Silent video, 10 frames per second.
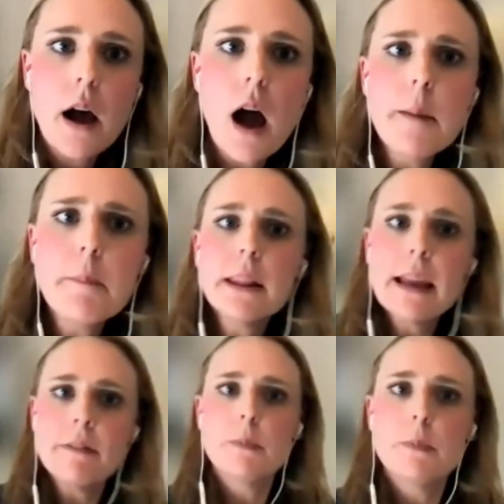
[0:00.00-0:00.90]
I
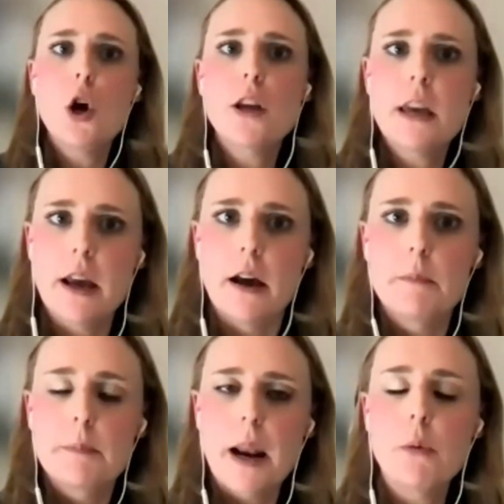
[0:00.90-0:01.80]
believe it's per year,
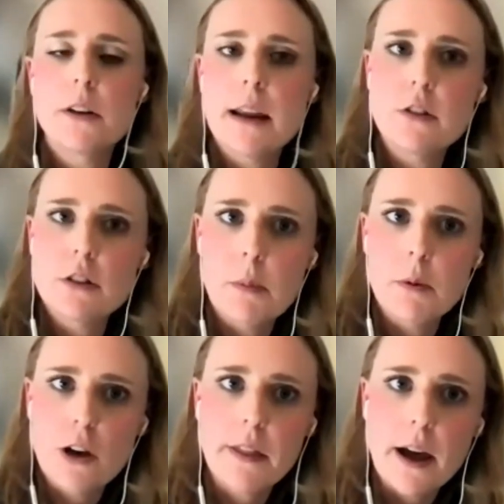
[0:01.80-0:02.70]
but I would need to double
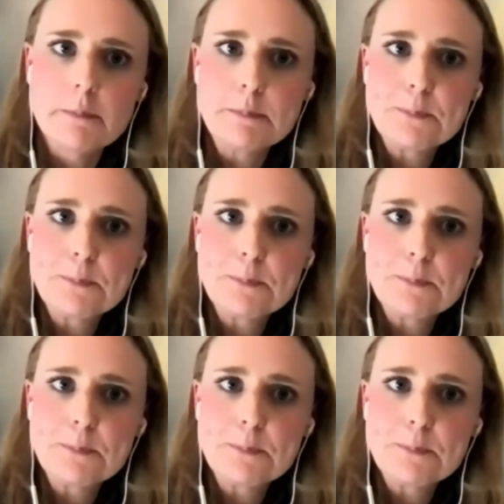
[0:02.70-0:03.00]
check that.